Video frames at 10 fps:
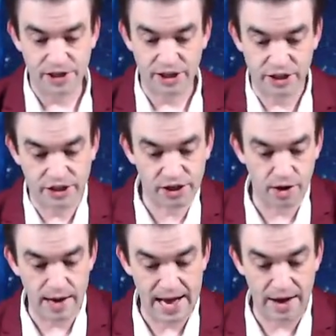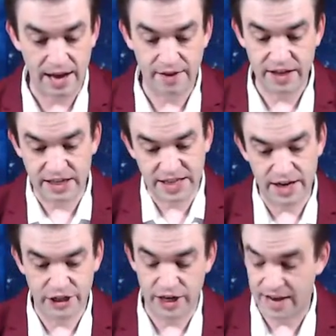so you can just go out, have the
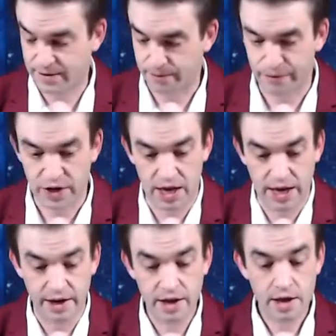attention, have some fun.